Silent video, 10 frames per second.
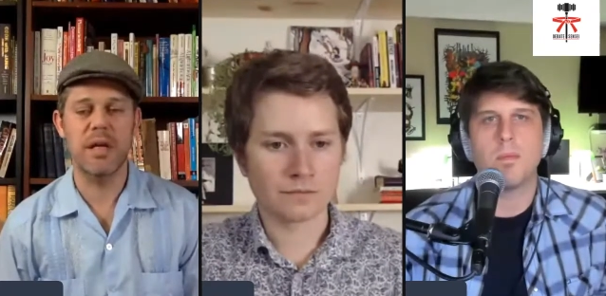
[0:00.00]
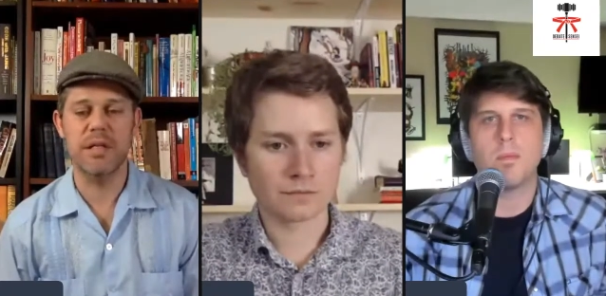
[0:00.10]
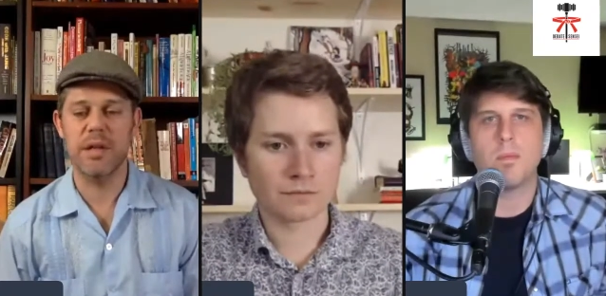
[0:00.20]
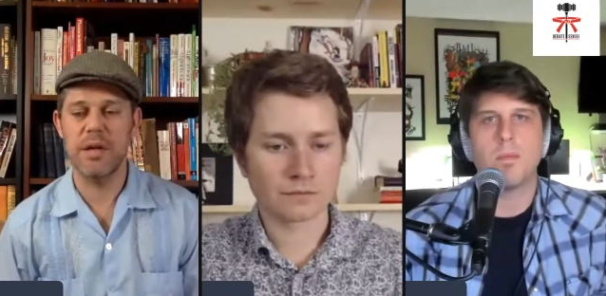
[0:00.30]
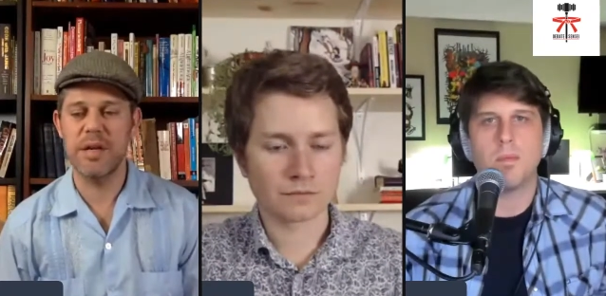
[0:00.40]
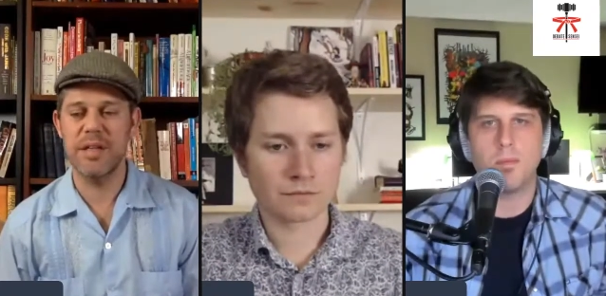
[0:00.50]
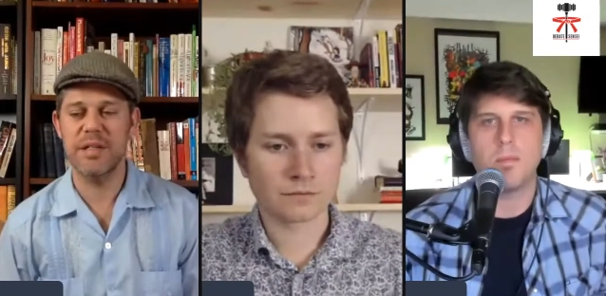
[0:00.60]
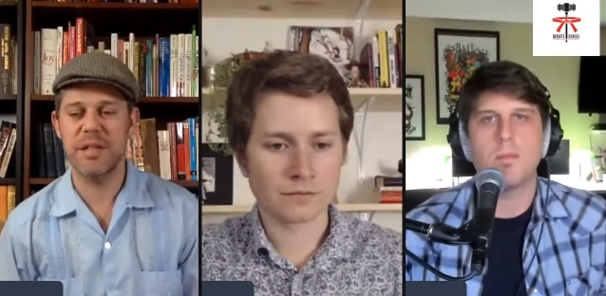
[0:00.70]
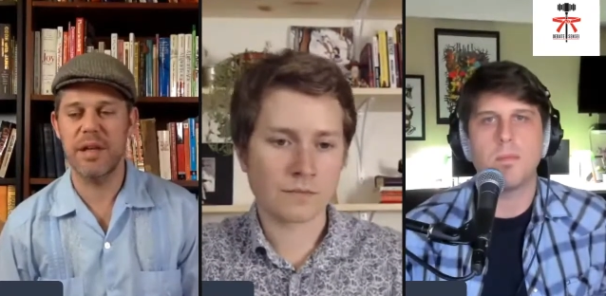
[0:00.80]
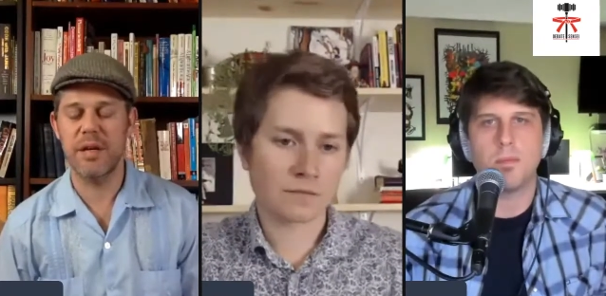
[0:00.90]
Speaker 1: as long as
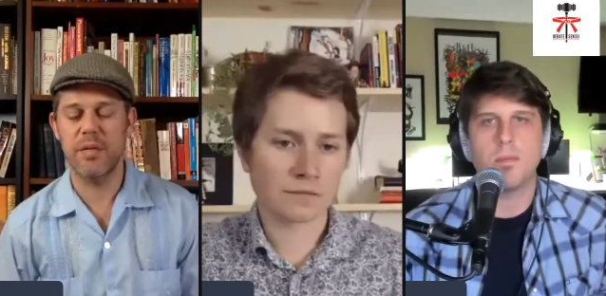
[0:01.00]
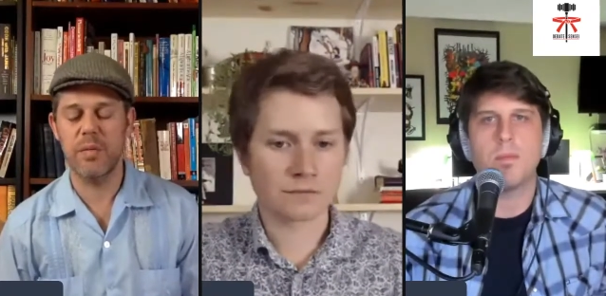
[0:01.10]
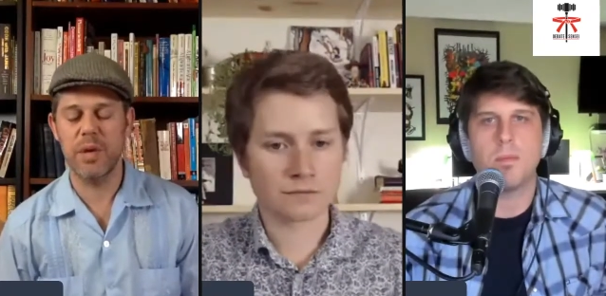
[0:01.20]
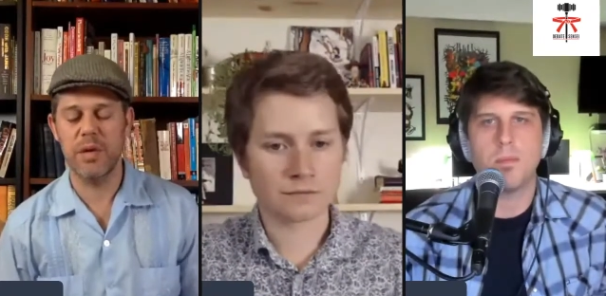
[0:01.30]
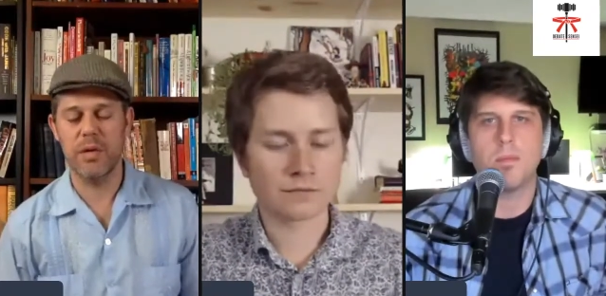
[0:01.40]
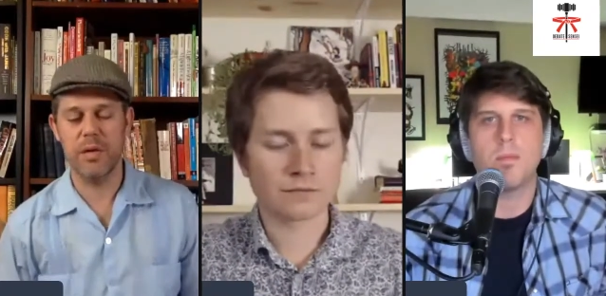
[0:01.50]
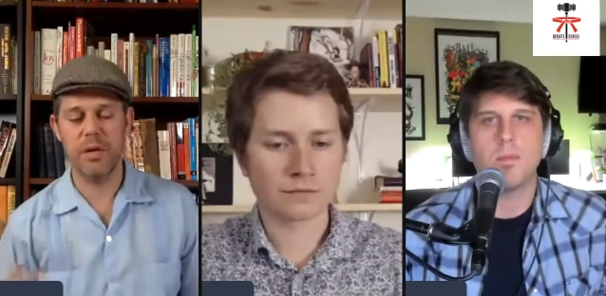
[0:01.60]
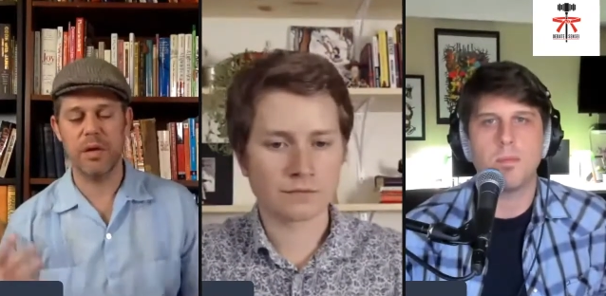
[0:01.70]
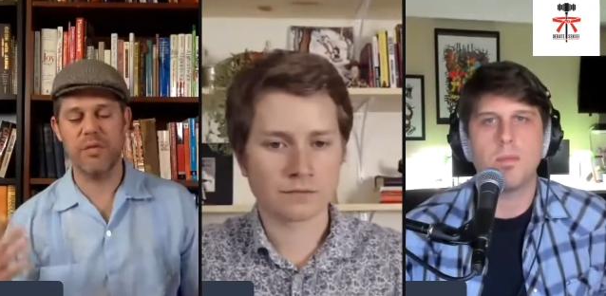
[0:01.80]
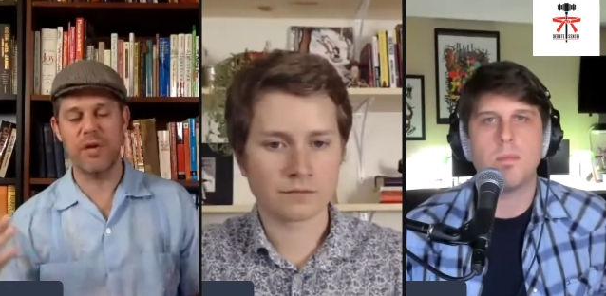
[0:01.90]
like we
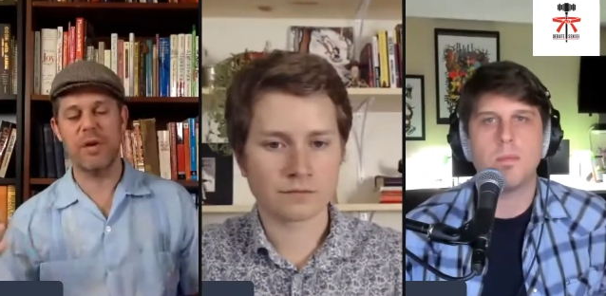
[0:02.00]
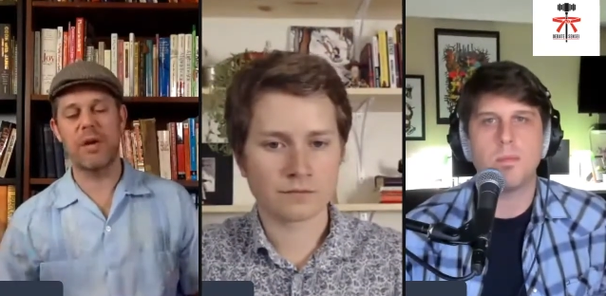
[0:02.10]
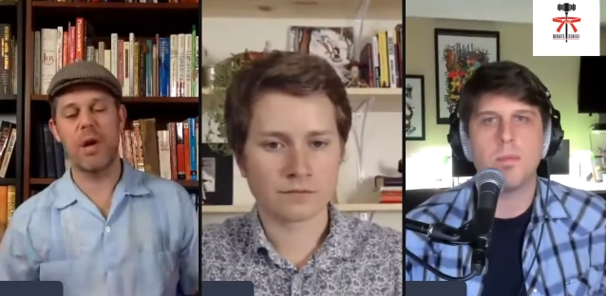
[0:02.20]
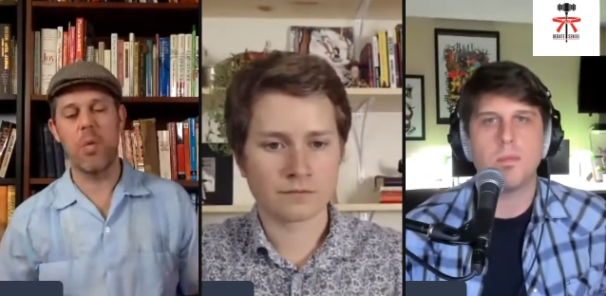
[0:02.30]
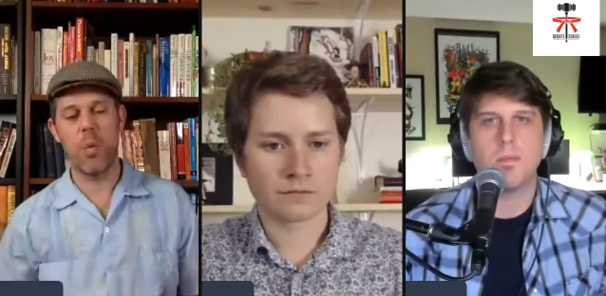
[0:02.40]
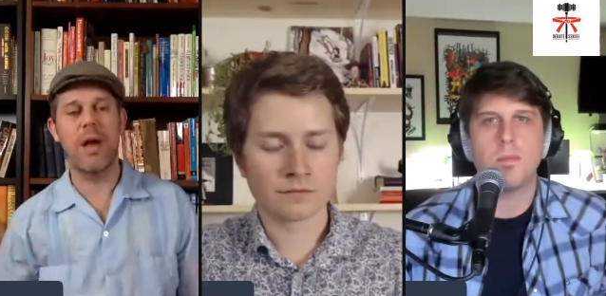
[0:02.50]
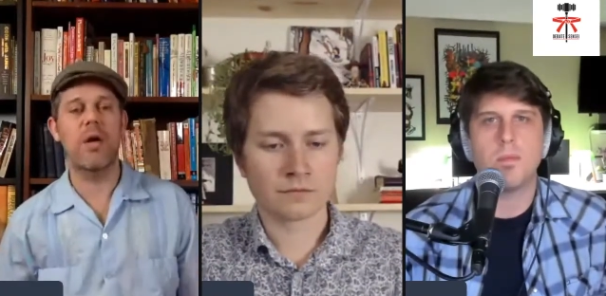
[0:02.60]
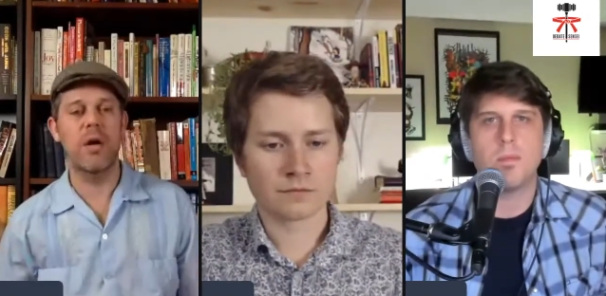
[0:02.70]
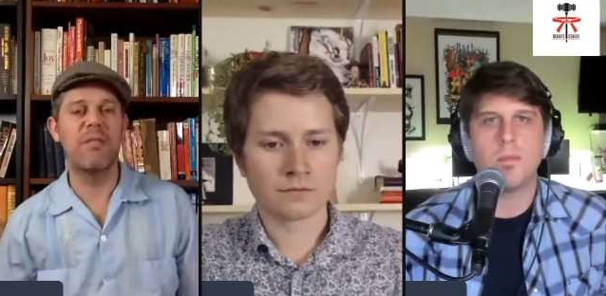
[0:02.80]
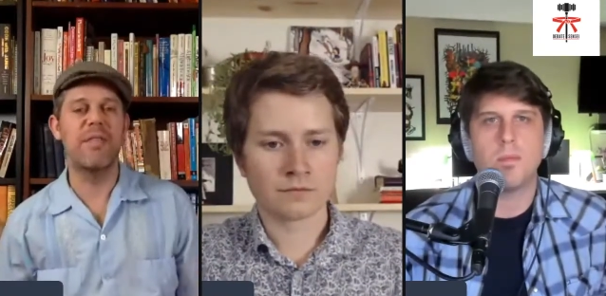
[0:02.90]
are very
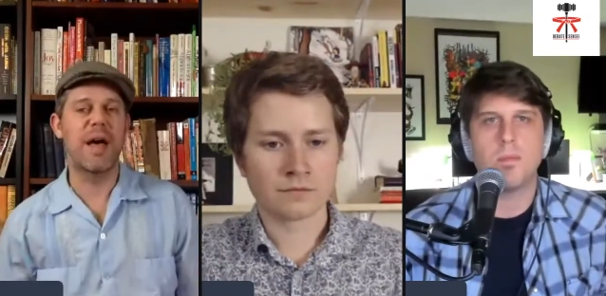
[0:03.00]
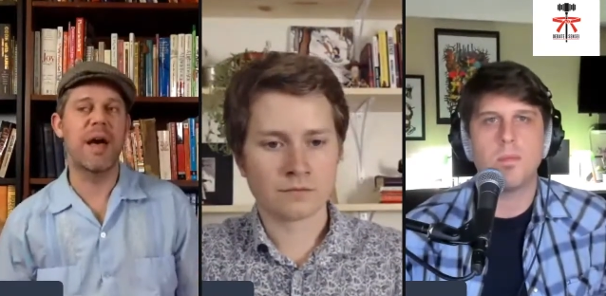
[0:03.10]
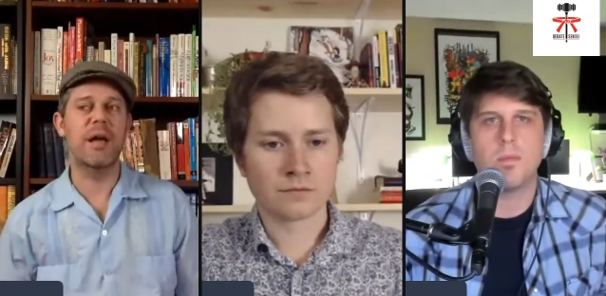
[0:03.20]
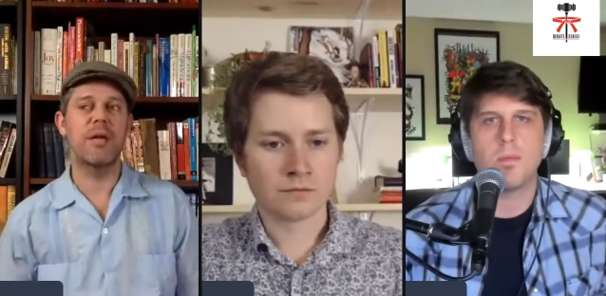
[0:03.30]
aware of that.